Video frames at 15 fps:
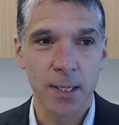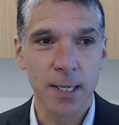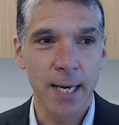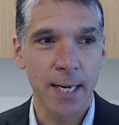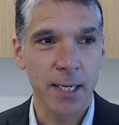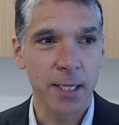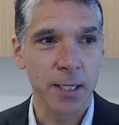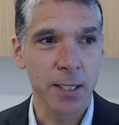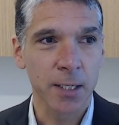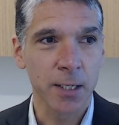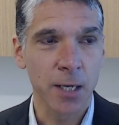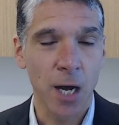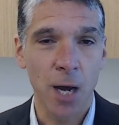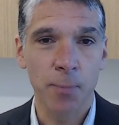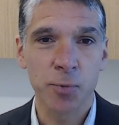
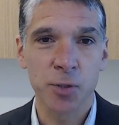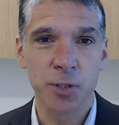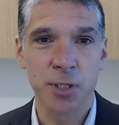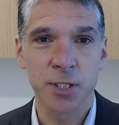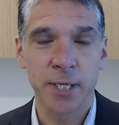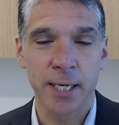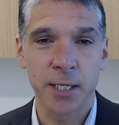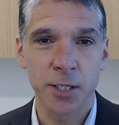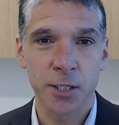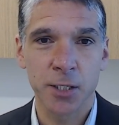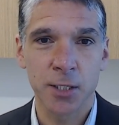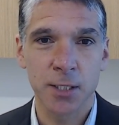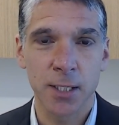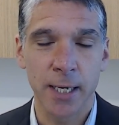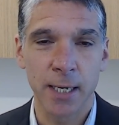getting up to the
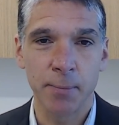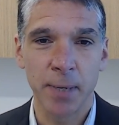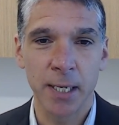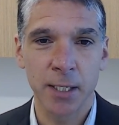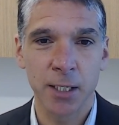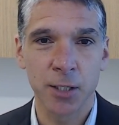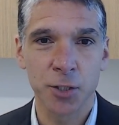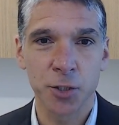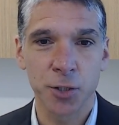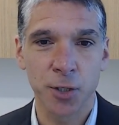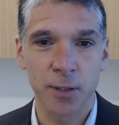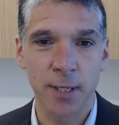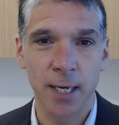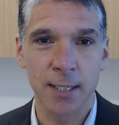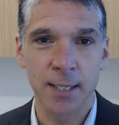standard and making
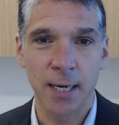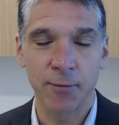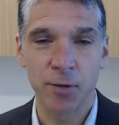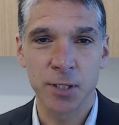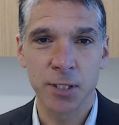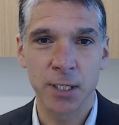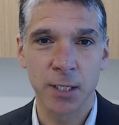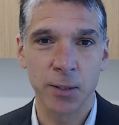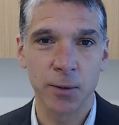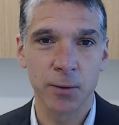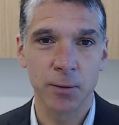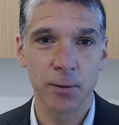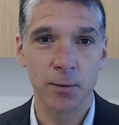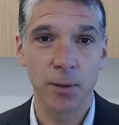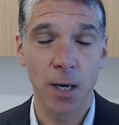sure that
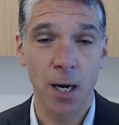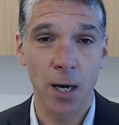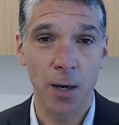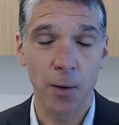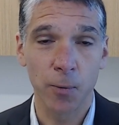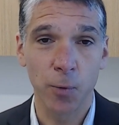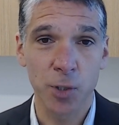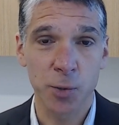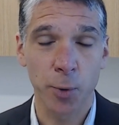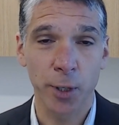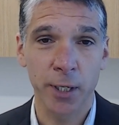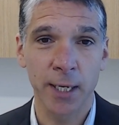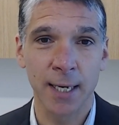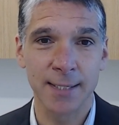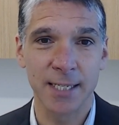everything was
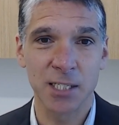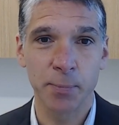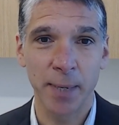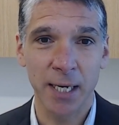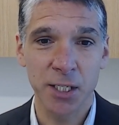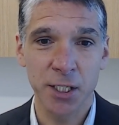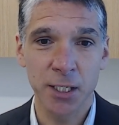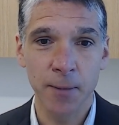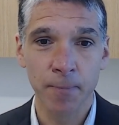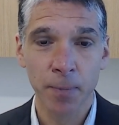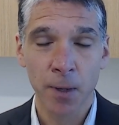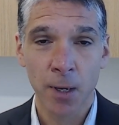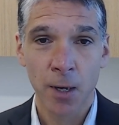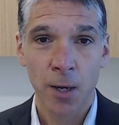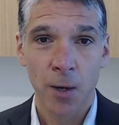working as expected,
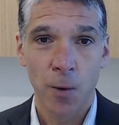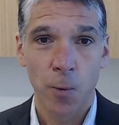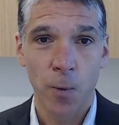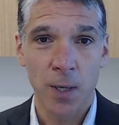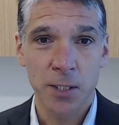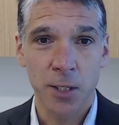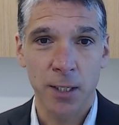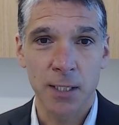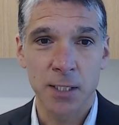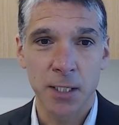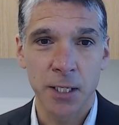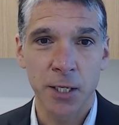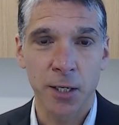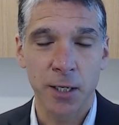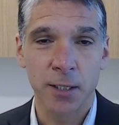whether it's
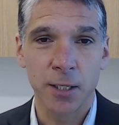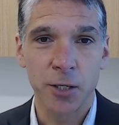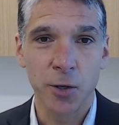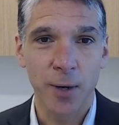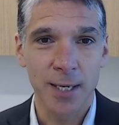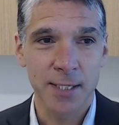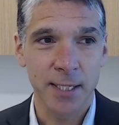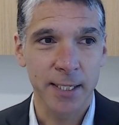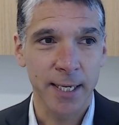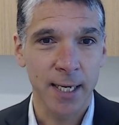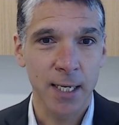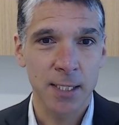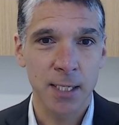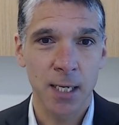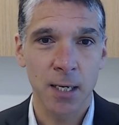here in the US and
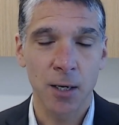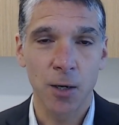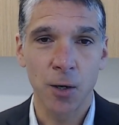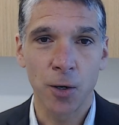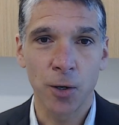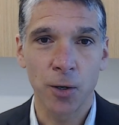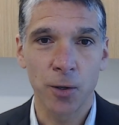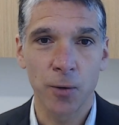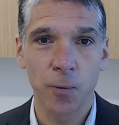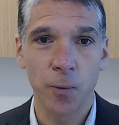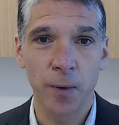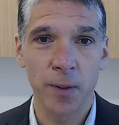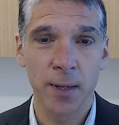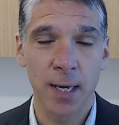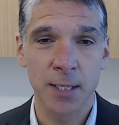Canada or
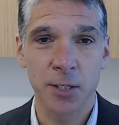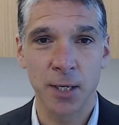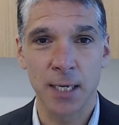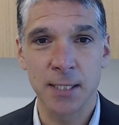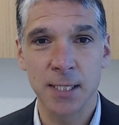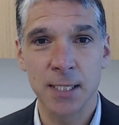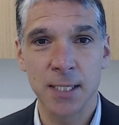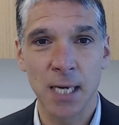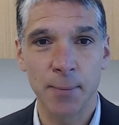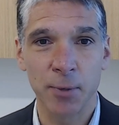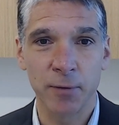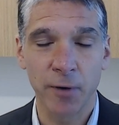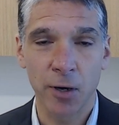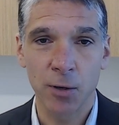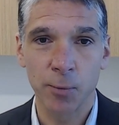with the other CCM
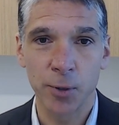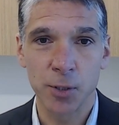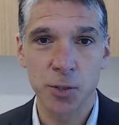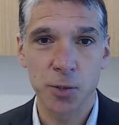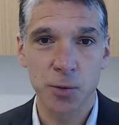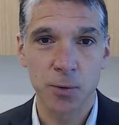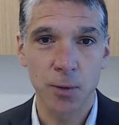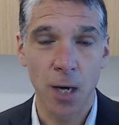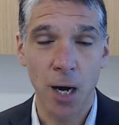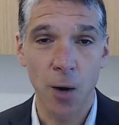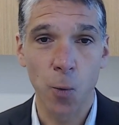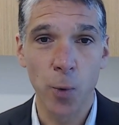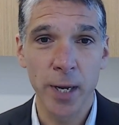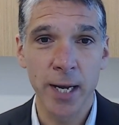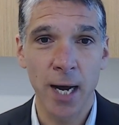environments
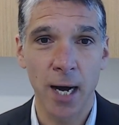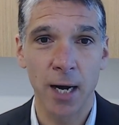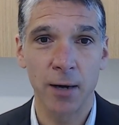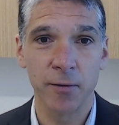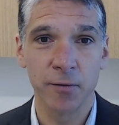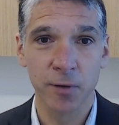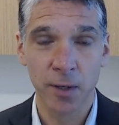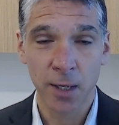we have